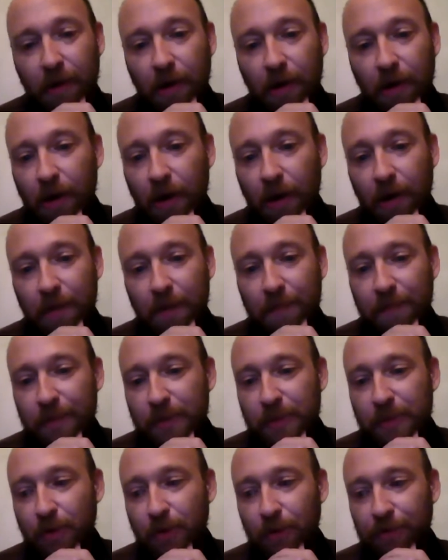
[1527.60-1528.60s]
To
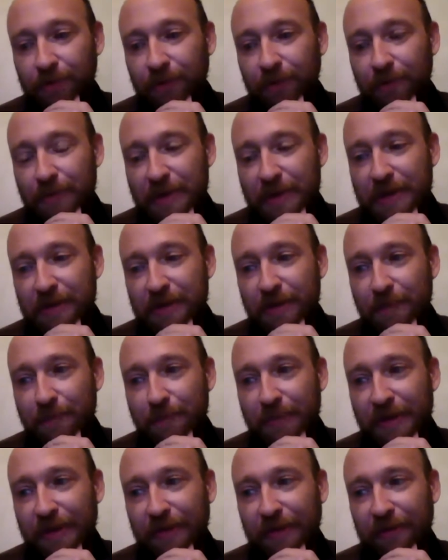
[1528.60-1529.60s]
me,
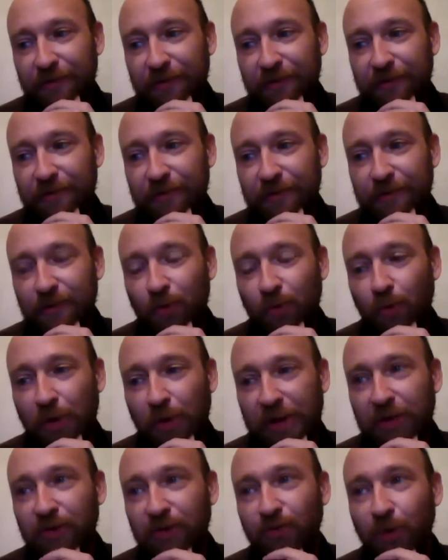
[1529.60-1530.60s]
the
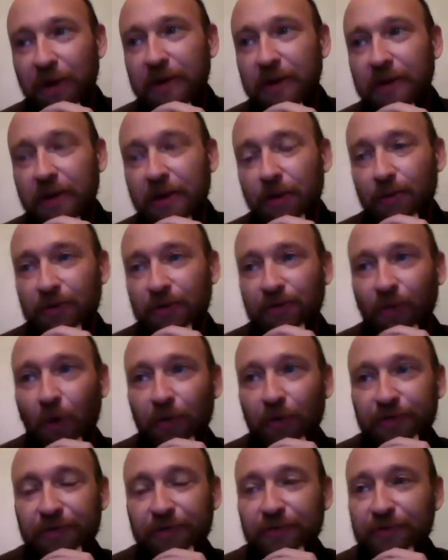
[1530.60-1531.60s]
quickest way to get
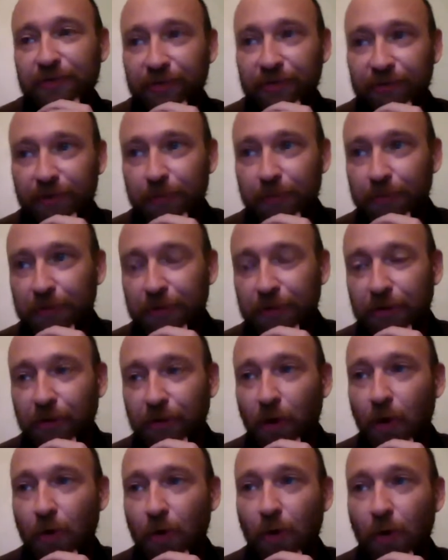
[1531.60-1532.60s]
results is just simply to
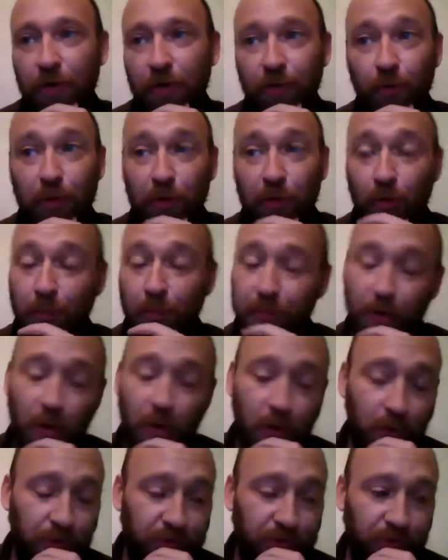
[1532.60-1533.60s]
go on to Rental
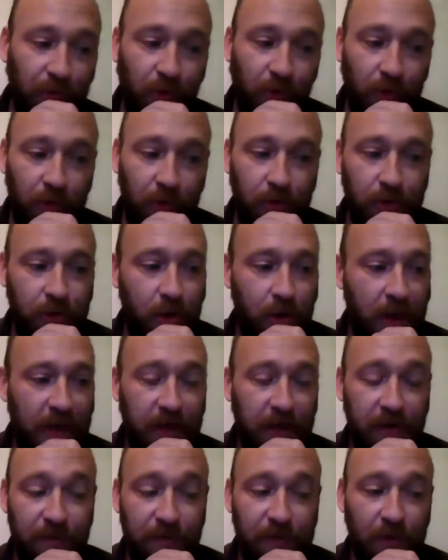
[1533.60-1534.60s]
Pros or
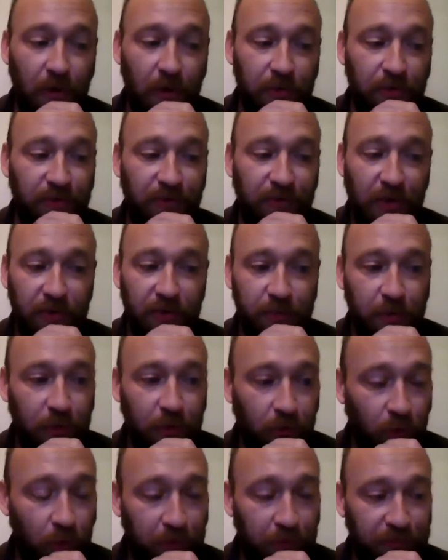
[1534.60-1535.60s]
any of the other Facebook
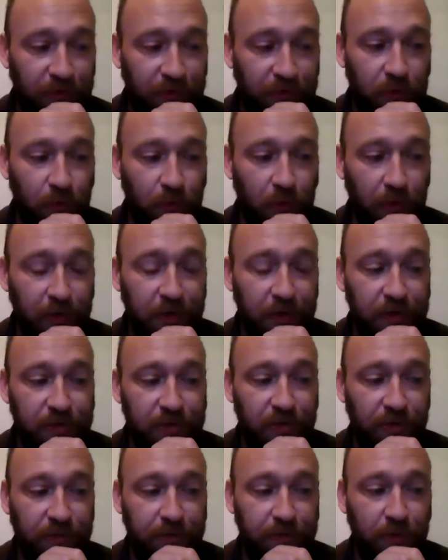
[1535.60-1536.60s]
groups and really
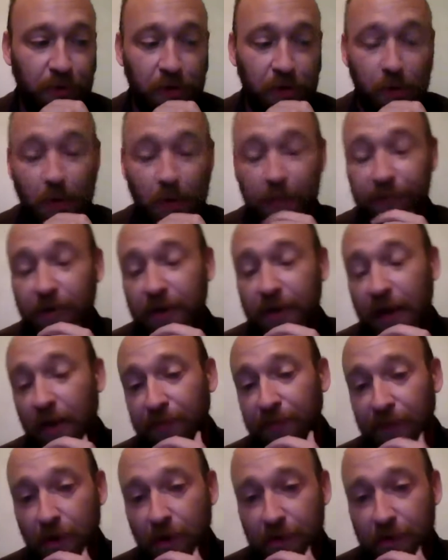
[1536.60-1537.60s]
just put your website
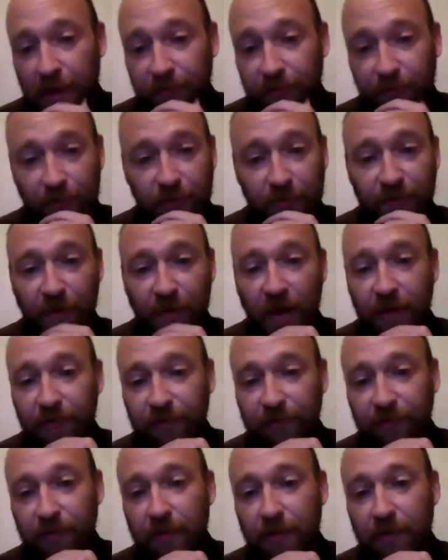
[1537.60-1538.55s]
out there and ask for advice.